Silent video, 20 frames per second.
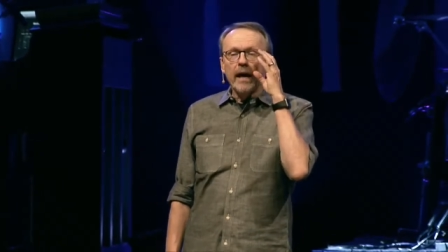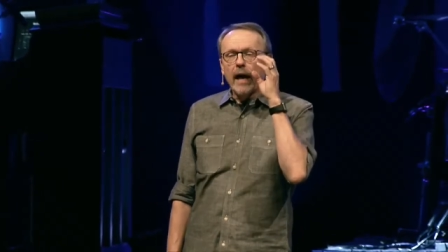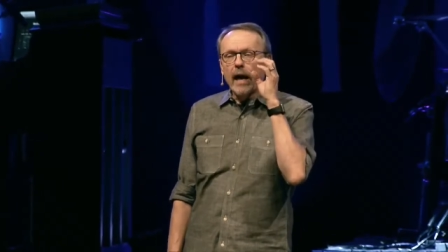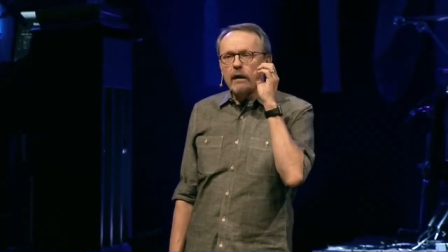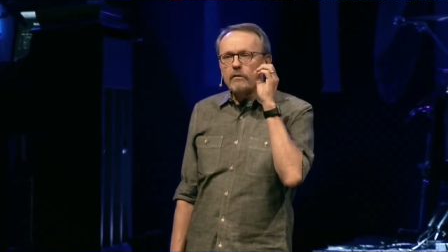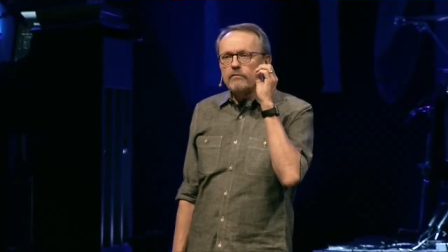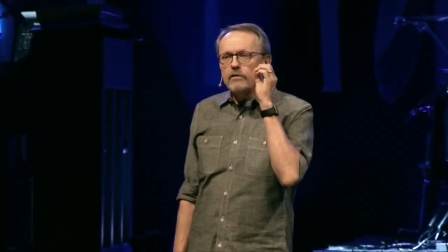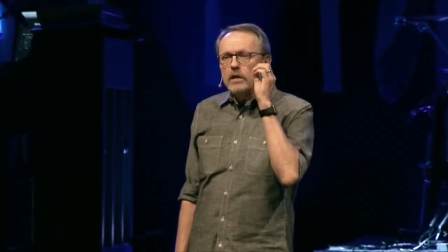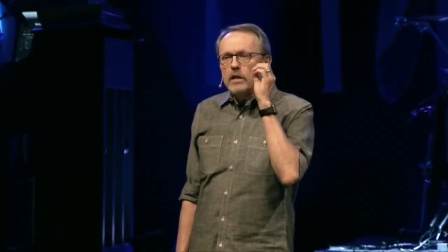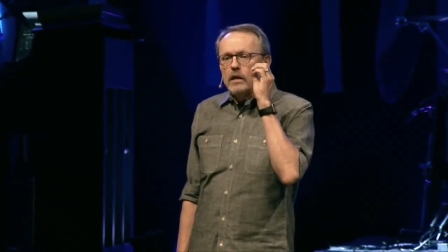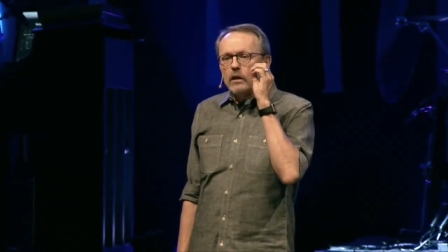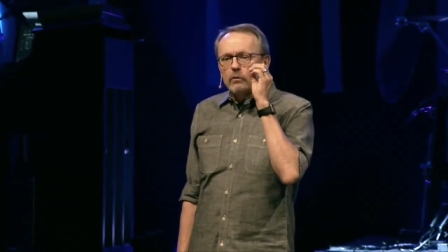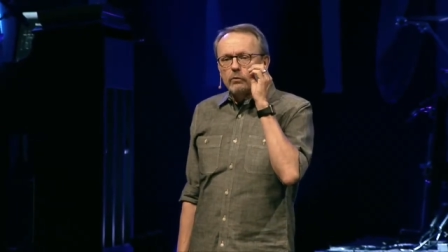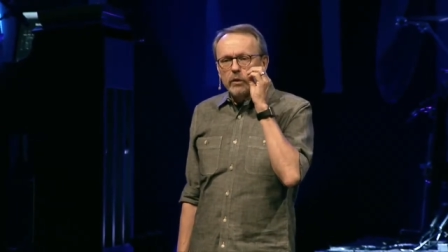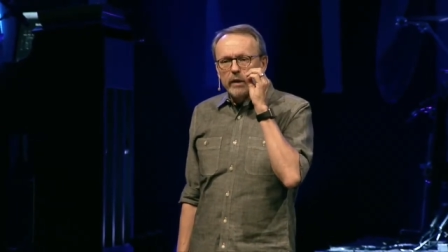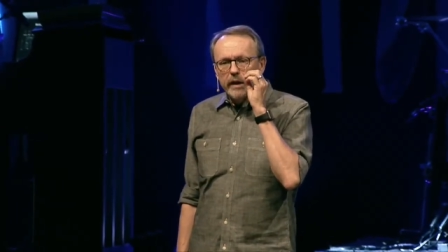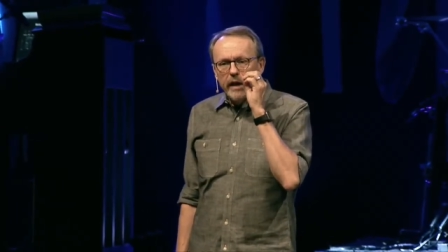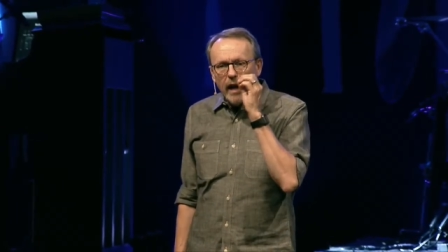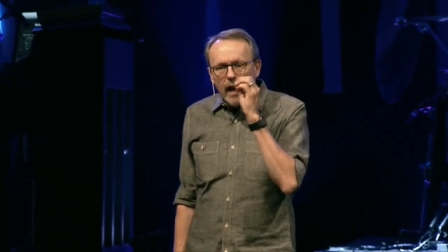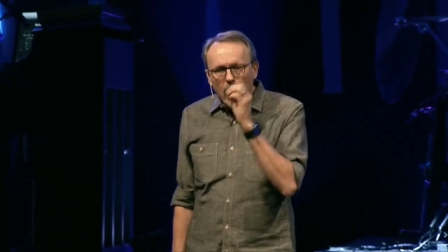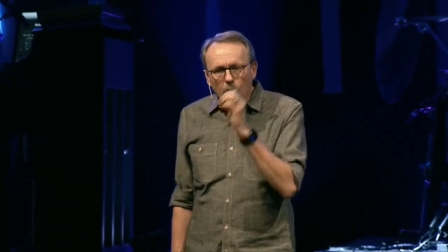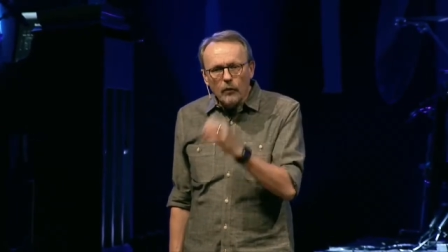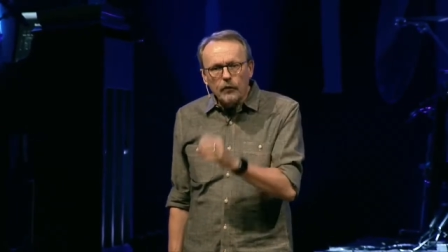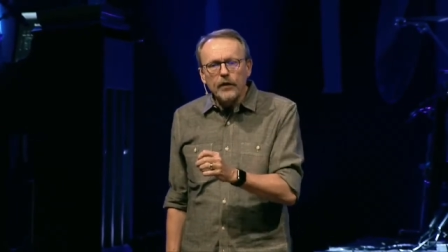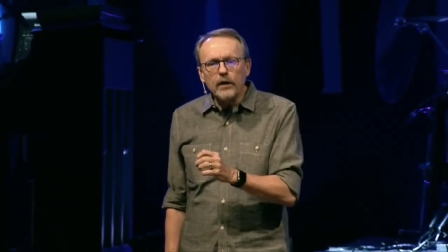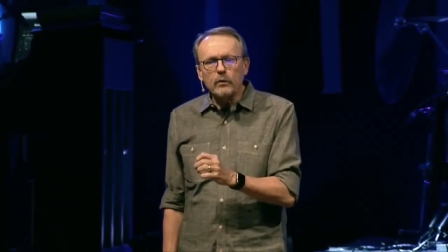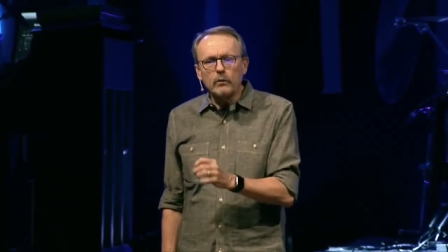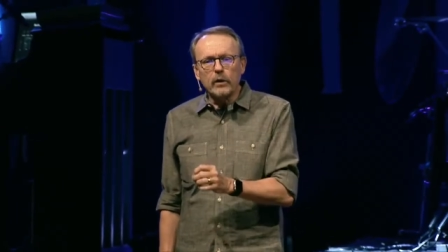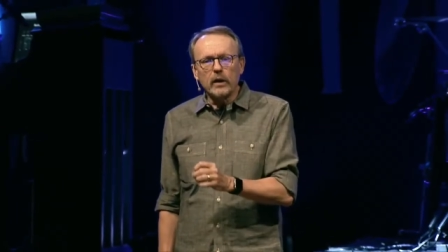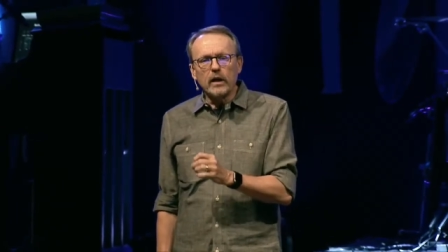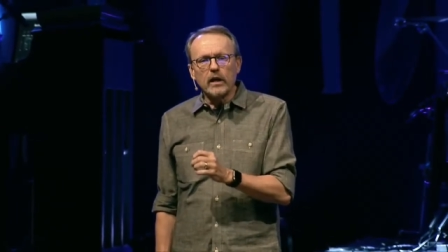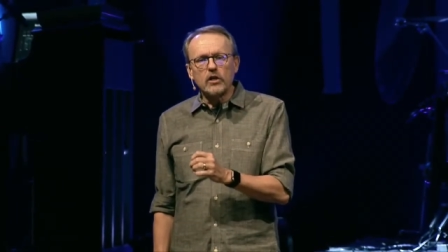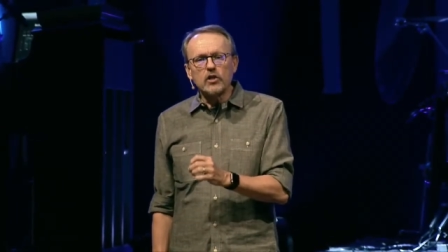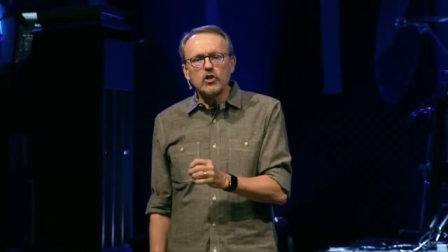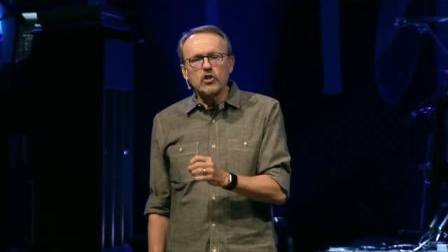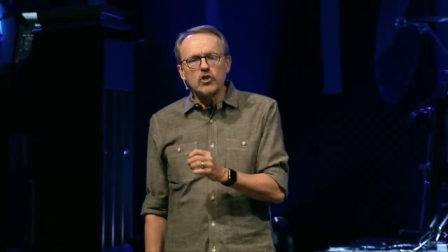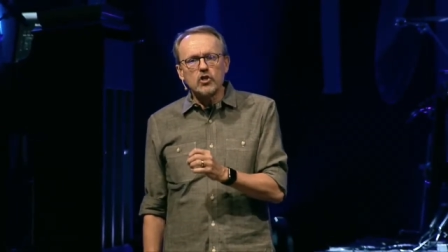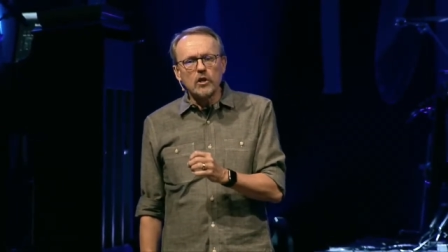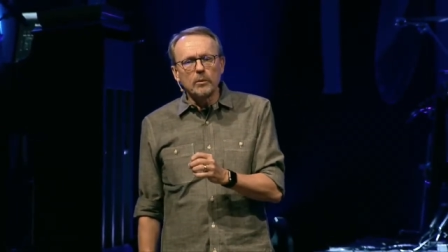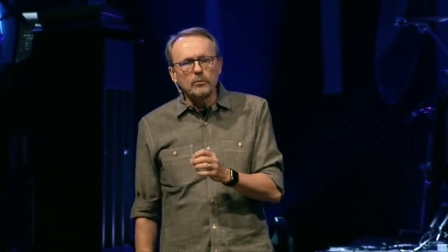have really healthy
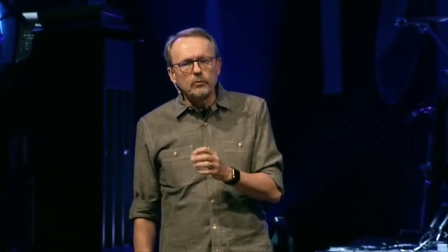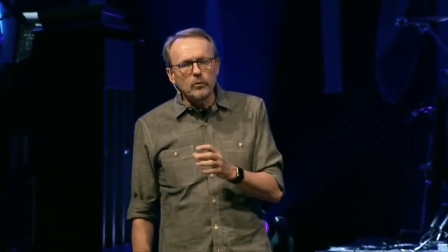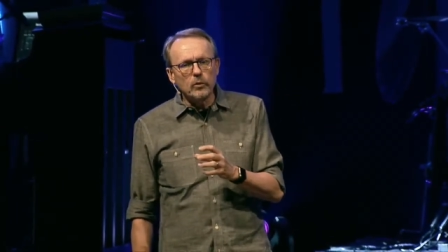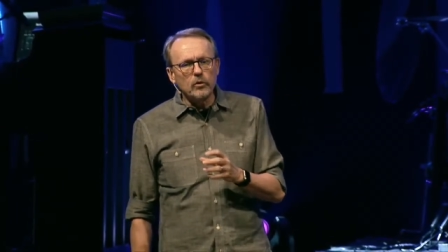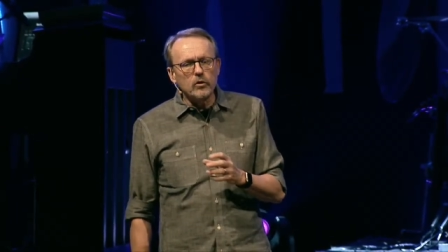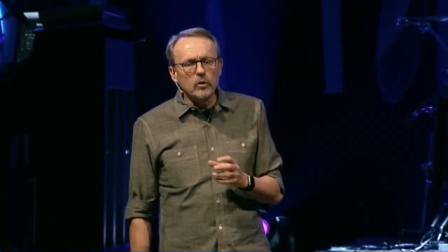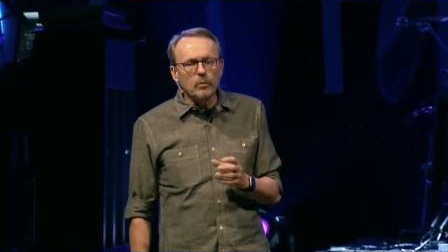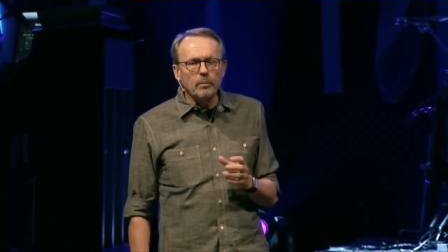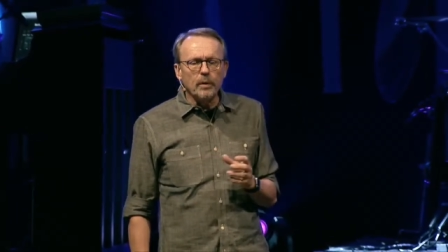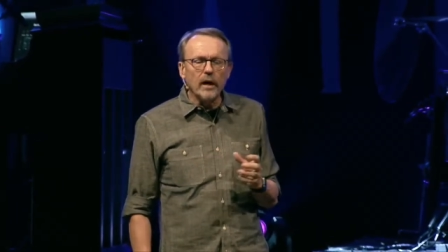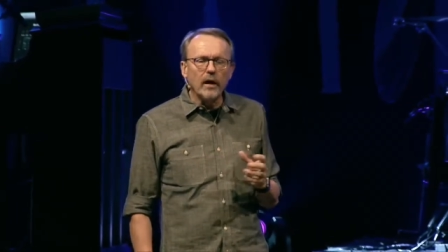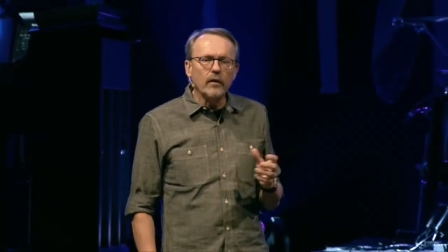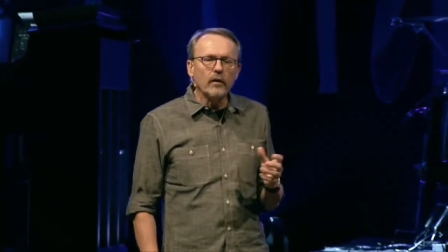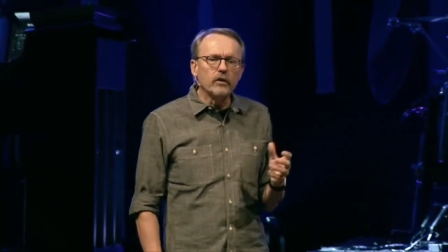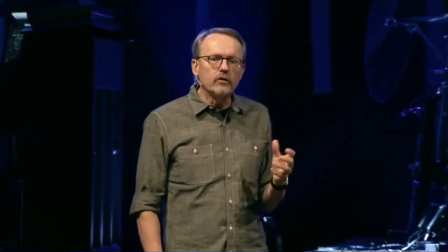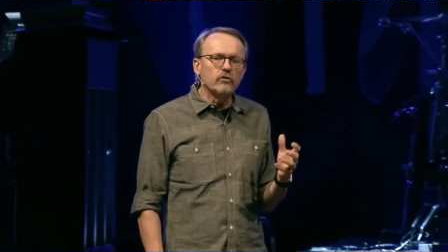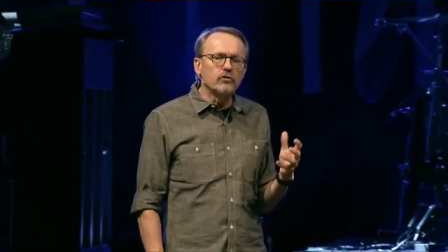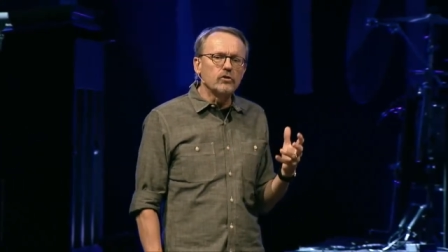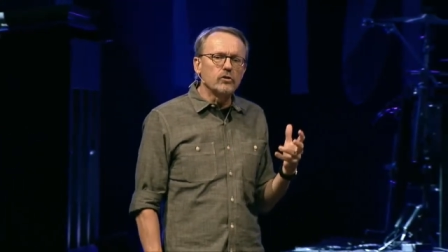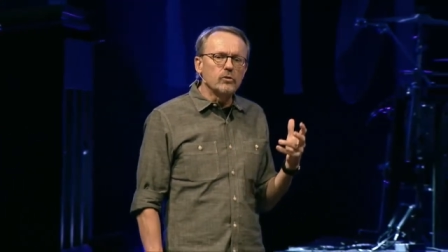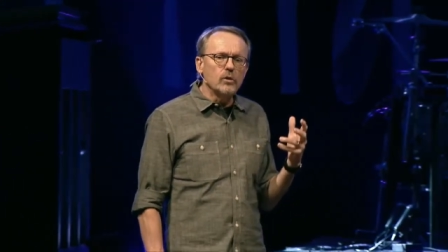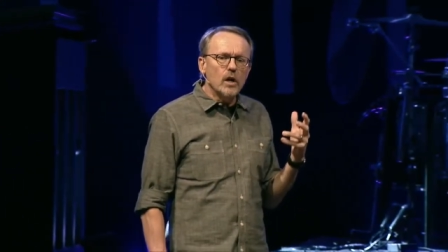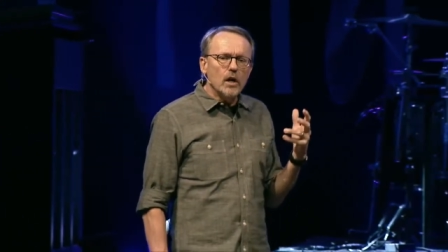relationships with your parents.